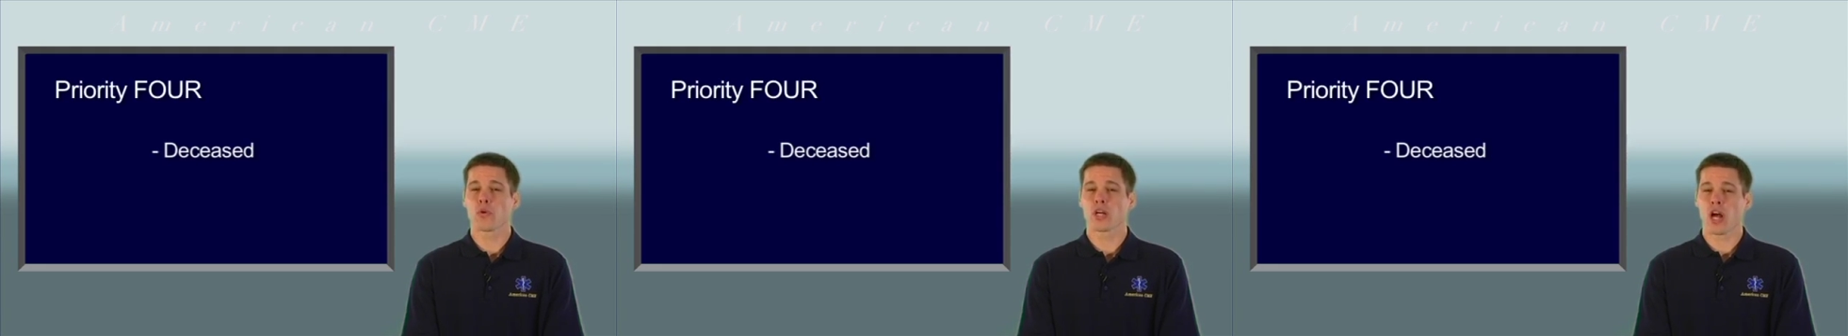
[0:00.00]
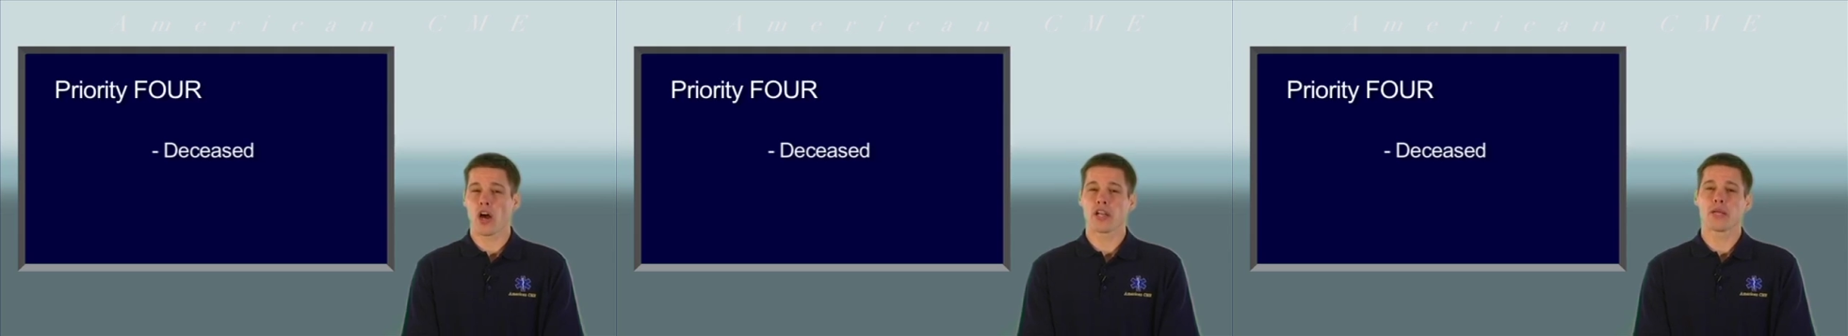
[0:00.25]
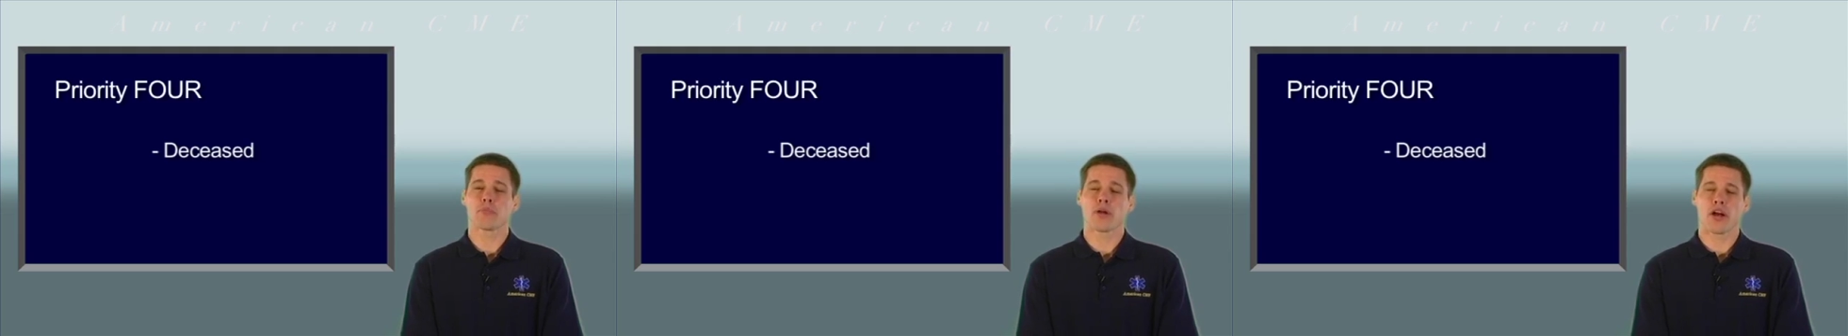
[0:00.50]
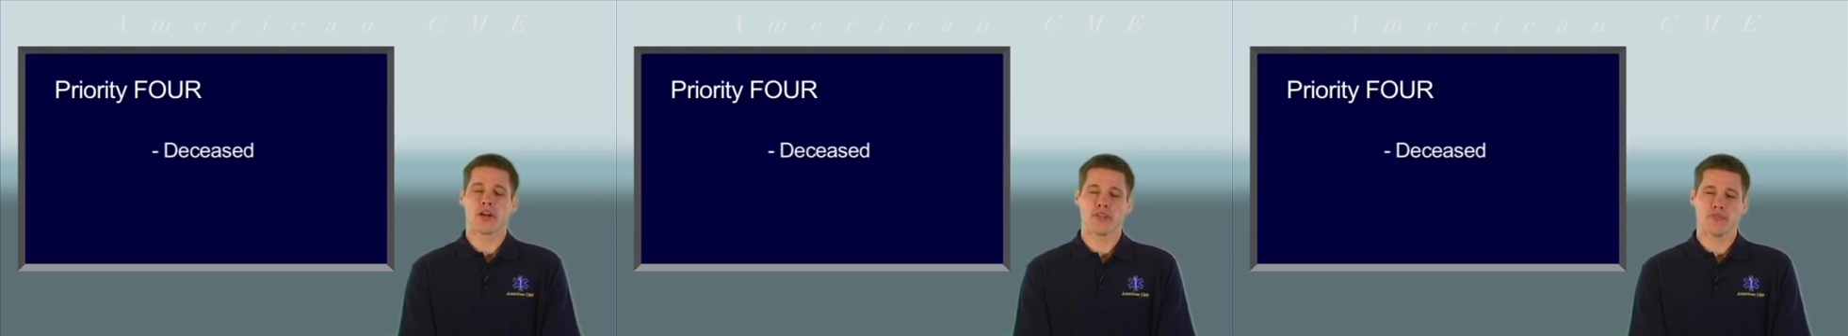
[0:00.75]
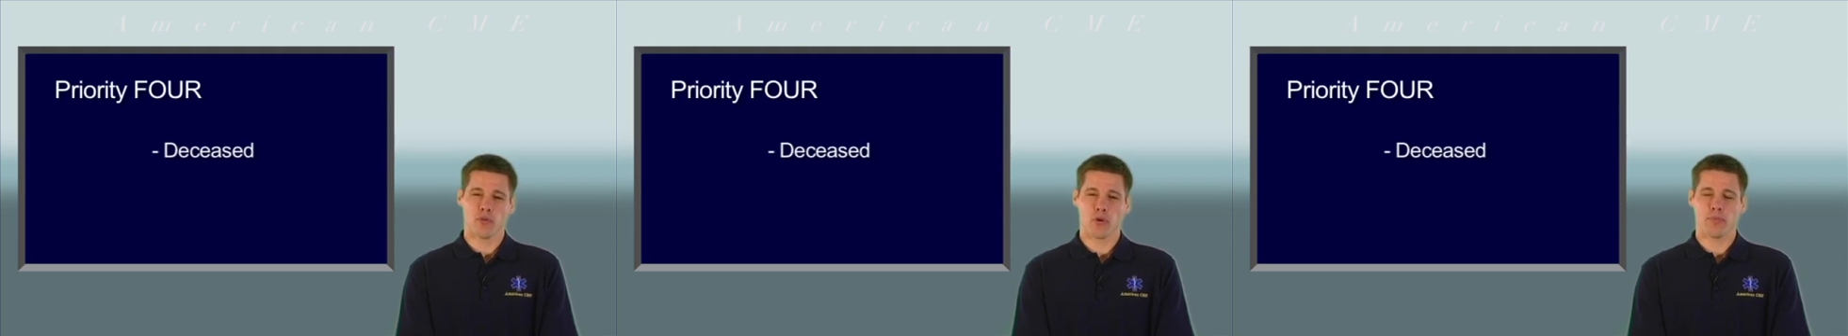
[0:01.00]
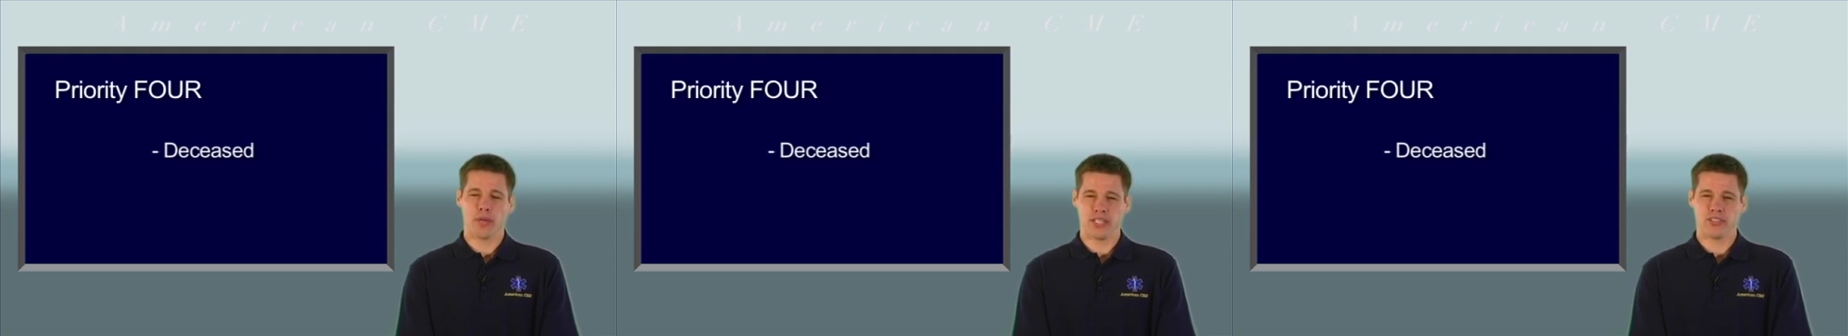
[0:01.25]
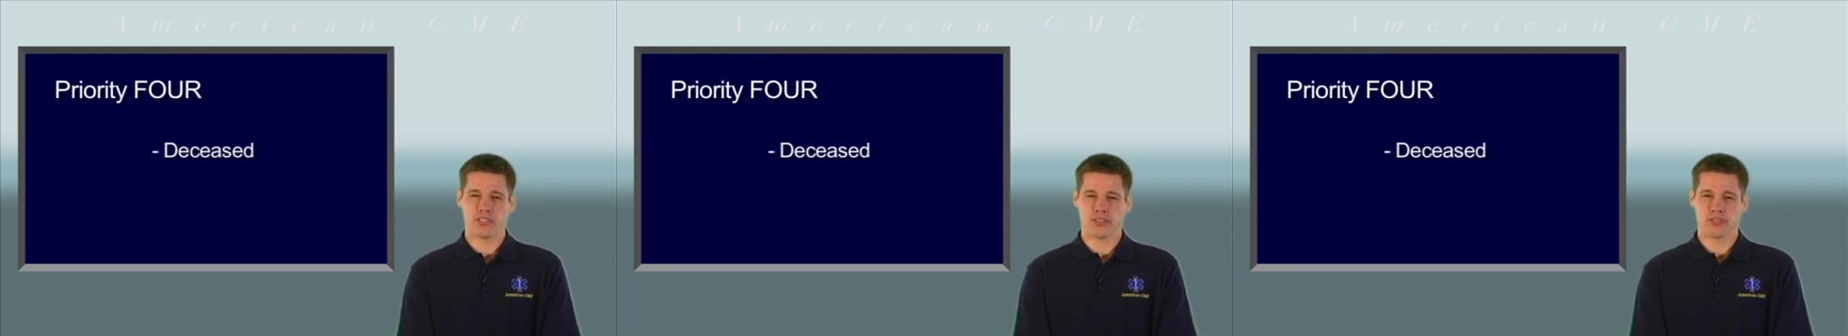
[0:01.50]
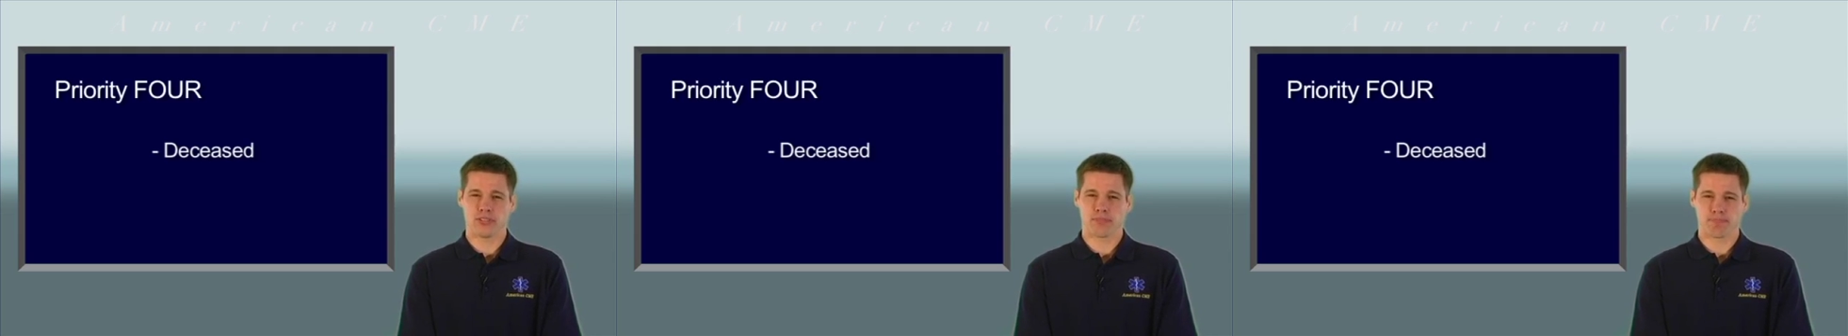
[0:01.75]
regarding priority 4
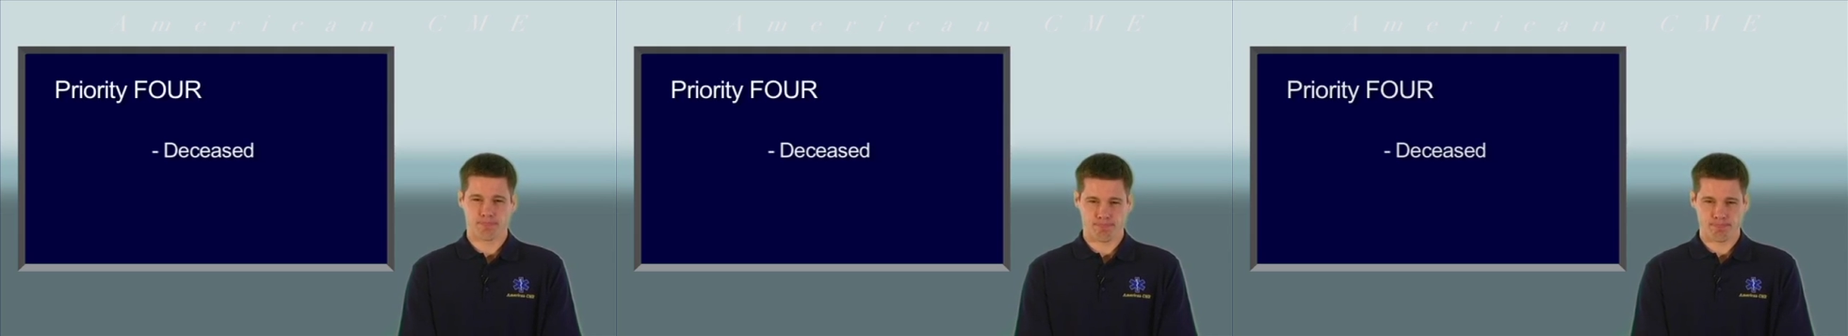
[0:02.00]
patients.